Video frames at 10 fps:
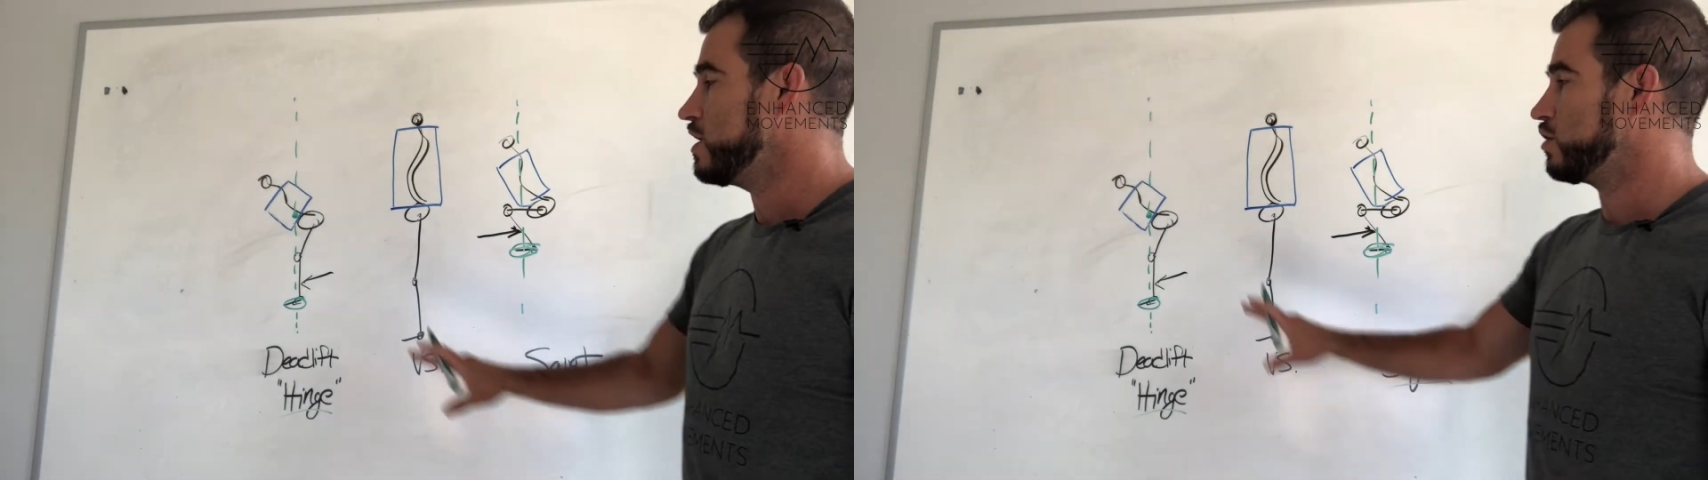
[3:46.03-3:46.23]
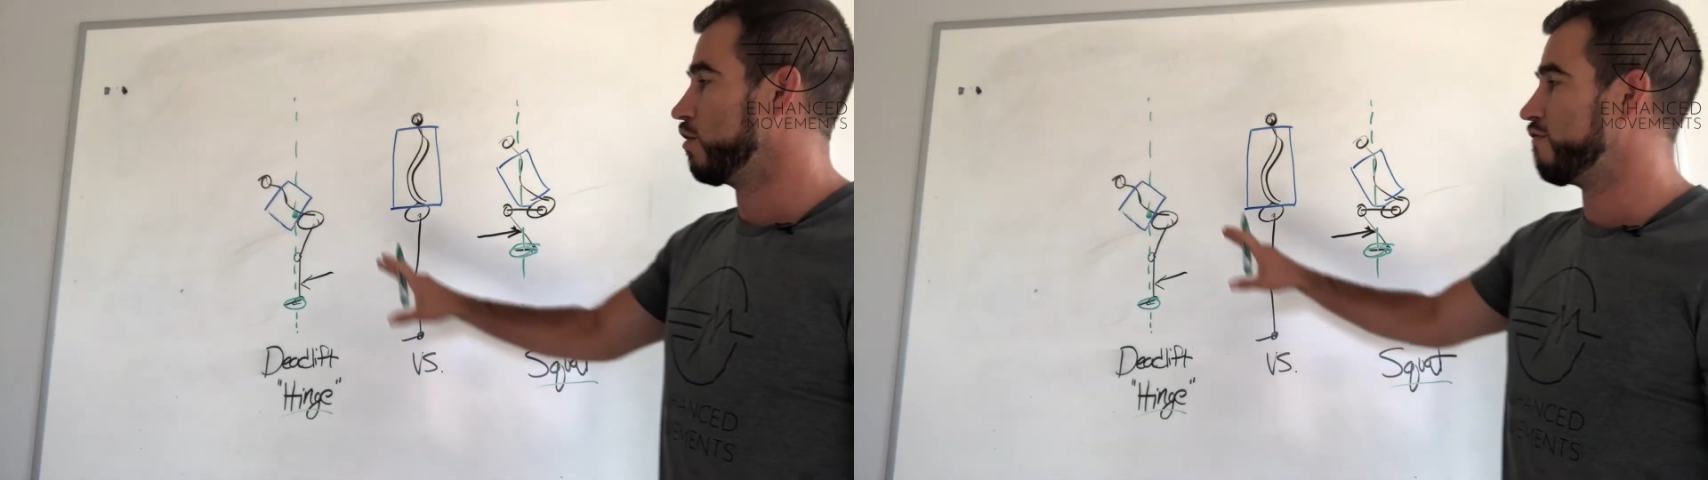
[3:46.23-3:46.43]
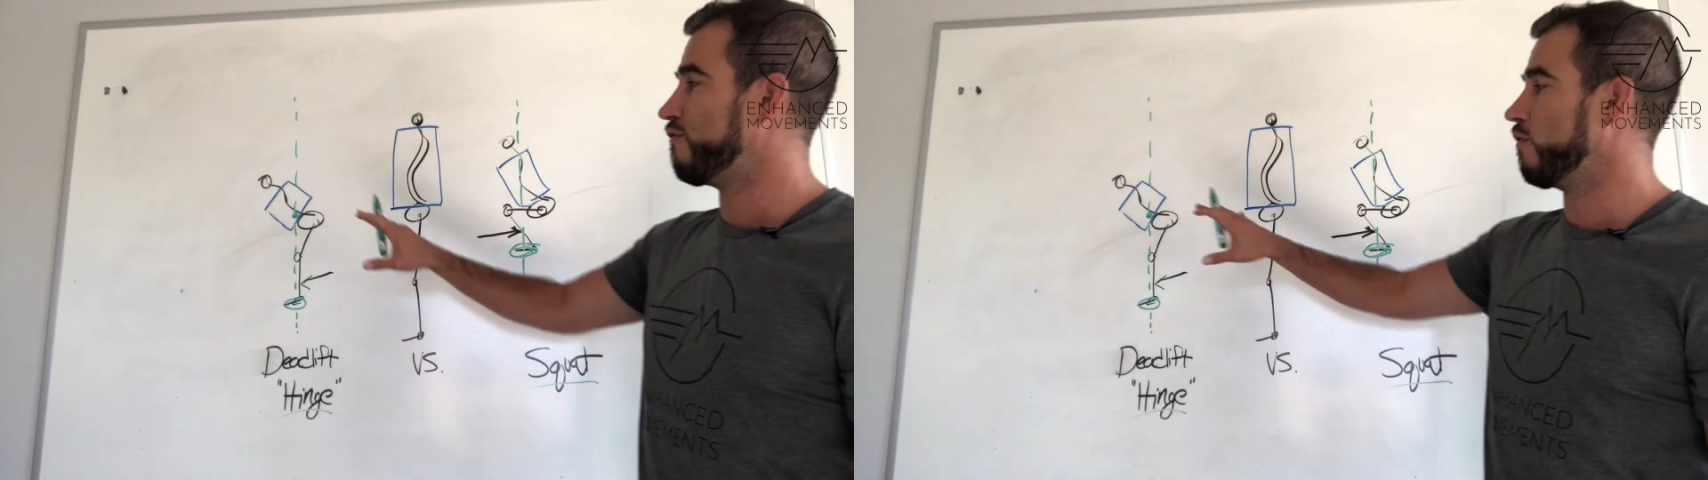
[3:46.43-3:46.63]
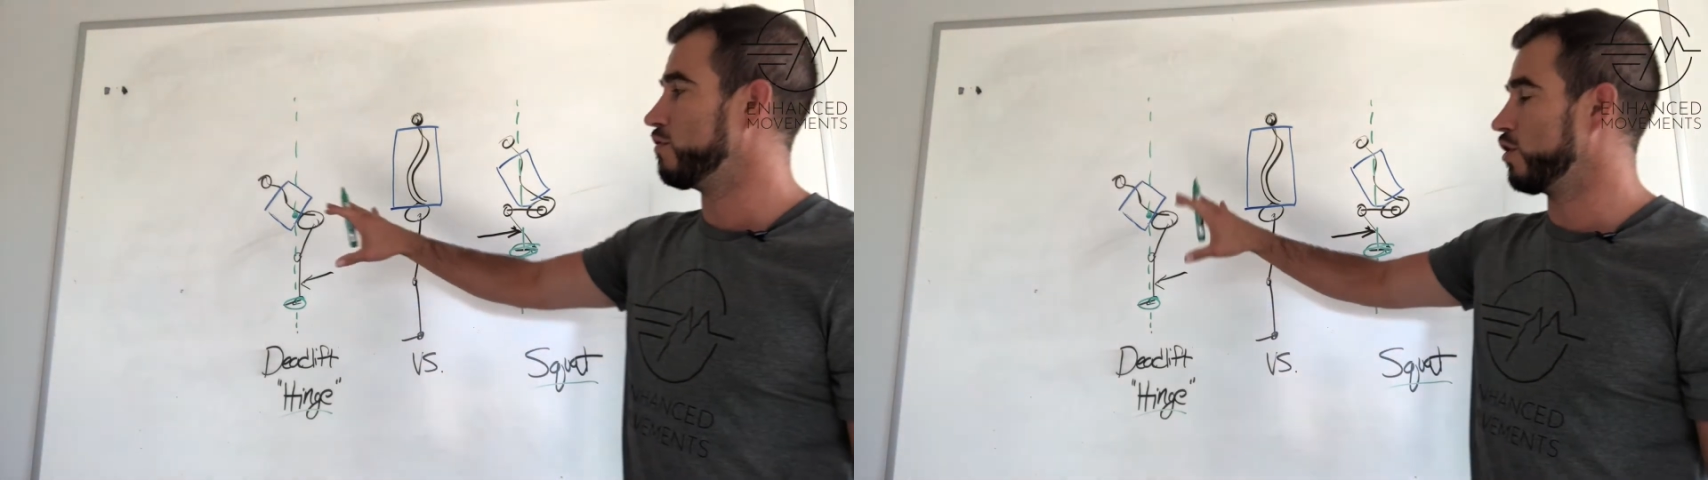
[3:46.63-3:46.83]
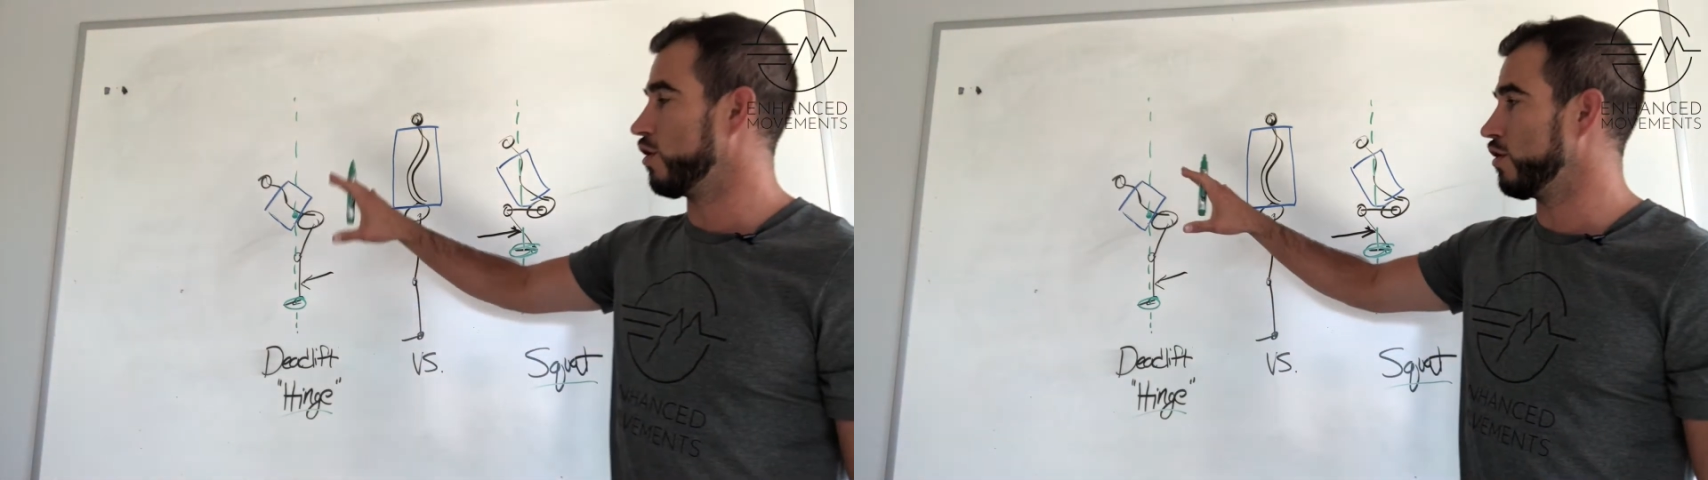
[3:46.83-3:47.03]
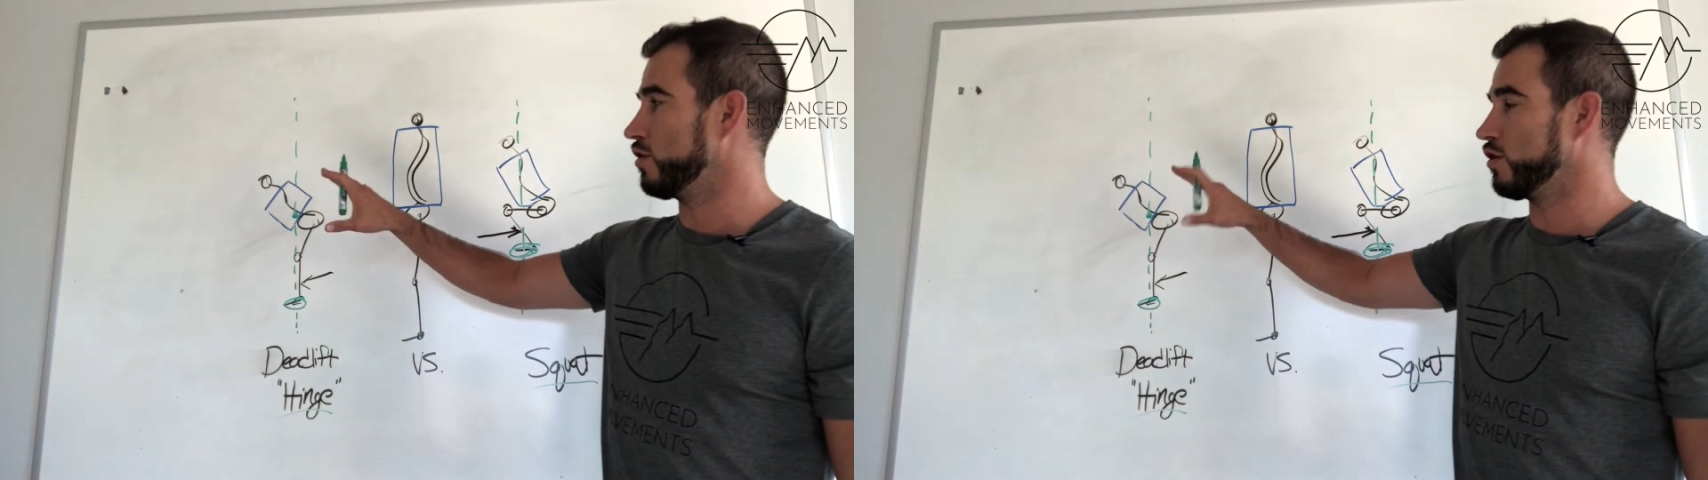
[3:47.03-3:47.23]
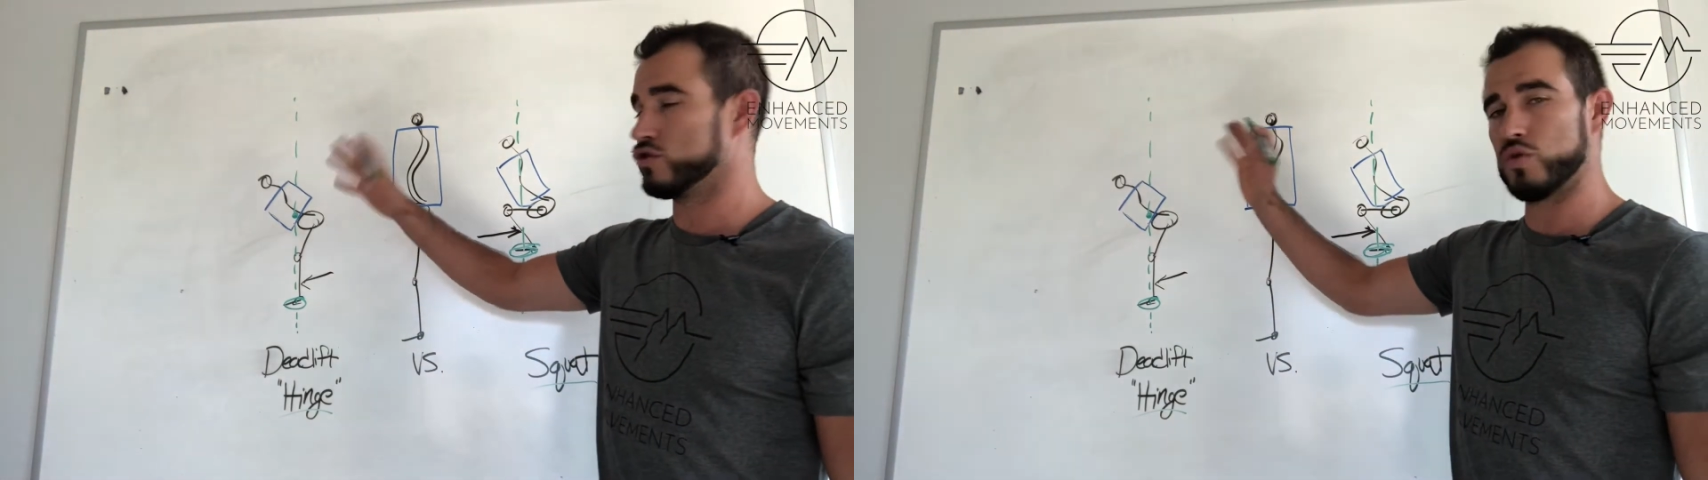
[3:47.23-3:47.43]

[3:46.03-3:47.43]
Your